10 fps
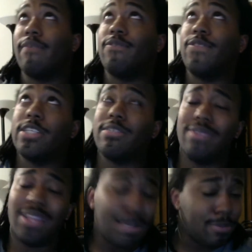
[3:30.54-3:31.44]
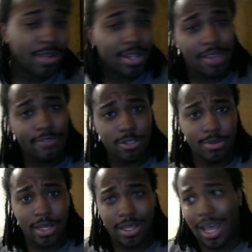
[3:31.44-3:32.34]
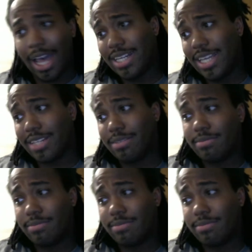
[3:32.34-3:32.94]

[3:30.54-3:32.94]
Fish. A lot of people didn't like Fishman. I did.